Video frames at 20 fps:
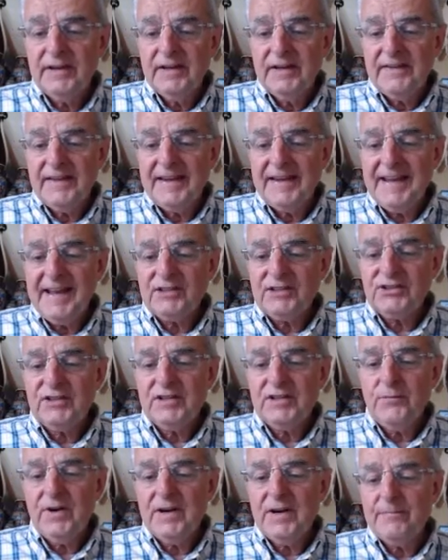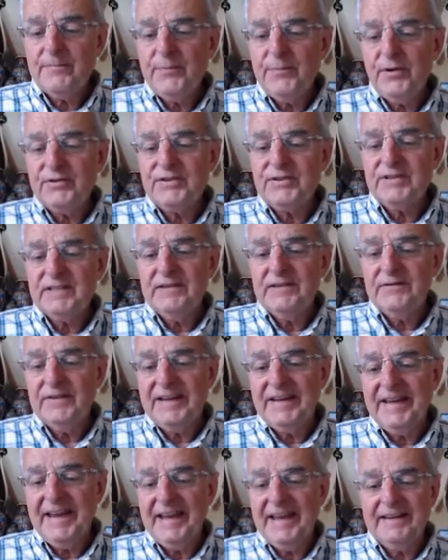they actually went positive
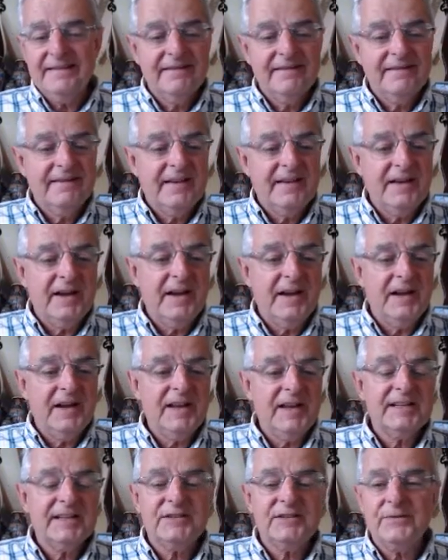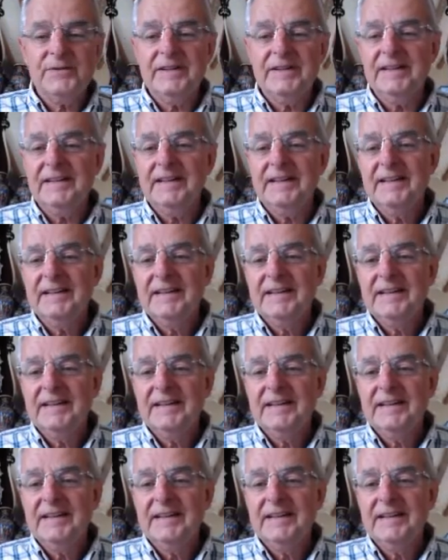again last week,